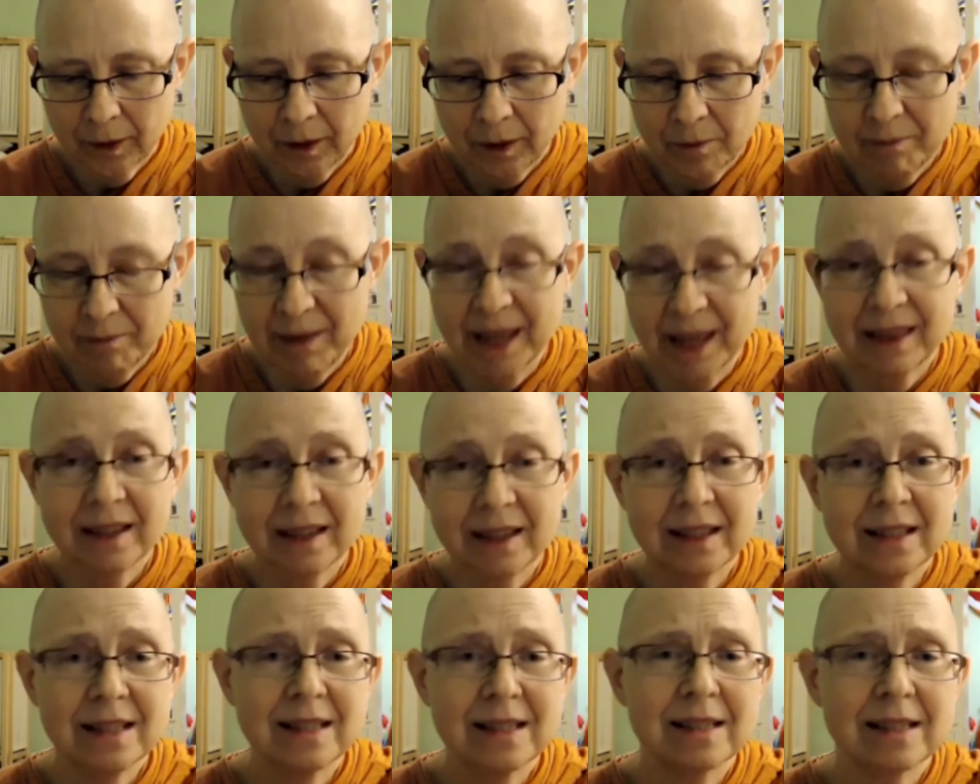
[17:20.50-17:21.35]

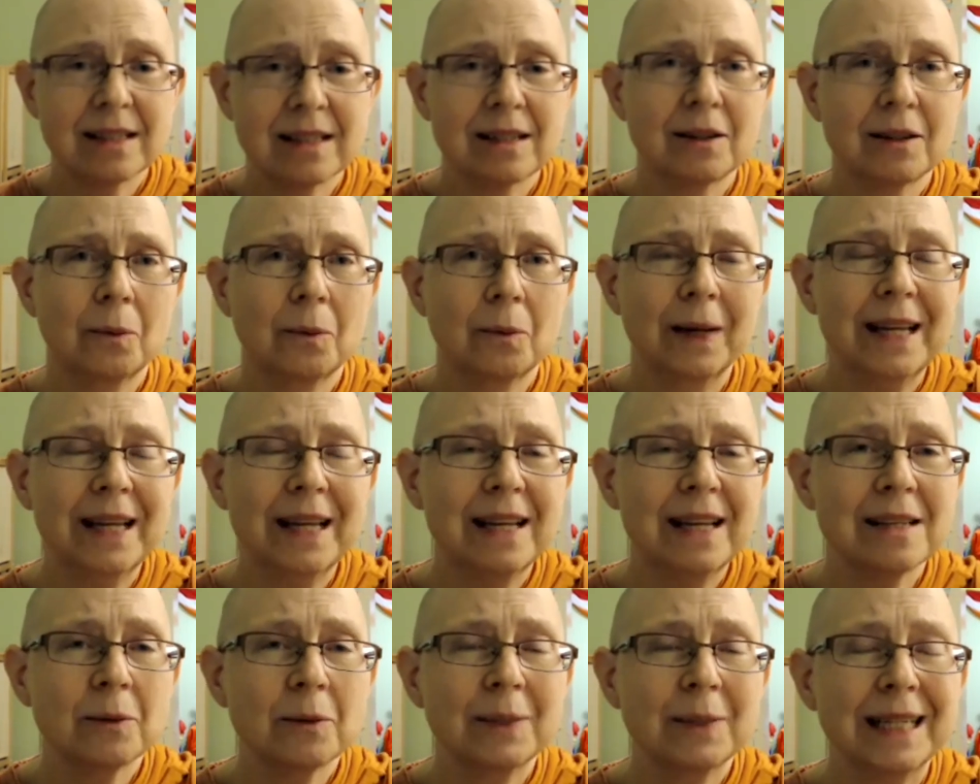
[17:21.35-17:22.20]
methods,
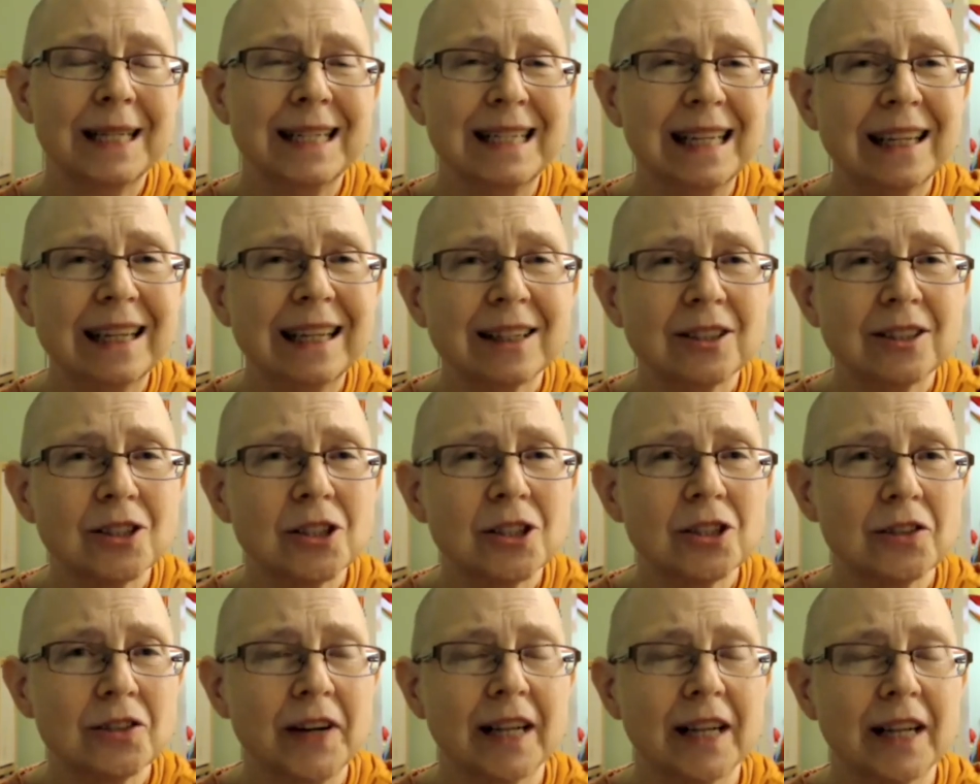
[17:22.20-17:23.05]
ways that we
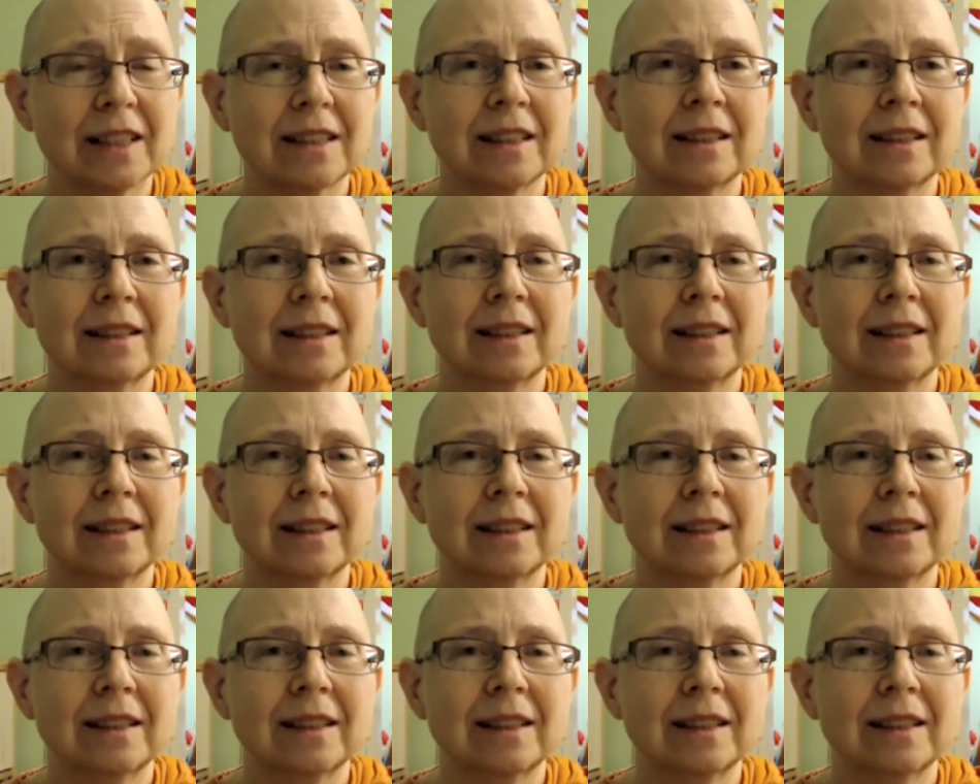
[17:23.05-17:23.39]
deconstruct.